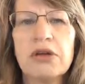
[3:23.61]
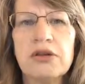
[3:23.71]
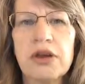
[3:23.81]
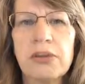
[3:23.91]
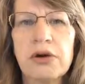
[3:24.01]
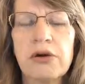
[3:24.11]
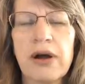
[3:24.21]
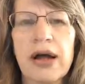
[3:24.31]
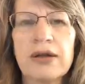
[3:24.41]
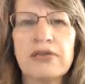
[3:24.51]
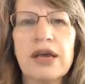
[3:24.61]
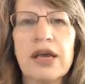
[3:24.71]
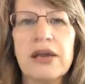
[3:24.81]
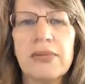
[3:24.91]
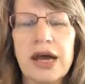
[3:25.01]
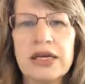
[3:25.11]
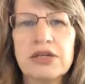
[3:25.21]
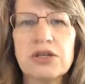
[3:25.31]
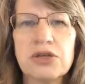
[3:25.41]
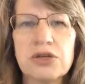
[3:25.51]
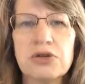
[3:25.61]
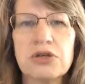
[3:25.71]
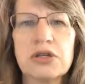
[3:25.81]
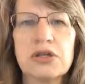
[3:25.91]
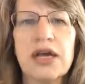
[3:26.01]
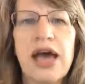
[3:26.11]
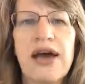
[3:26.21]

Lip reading: Democrats in Massachusetts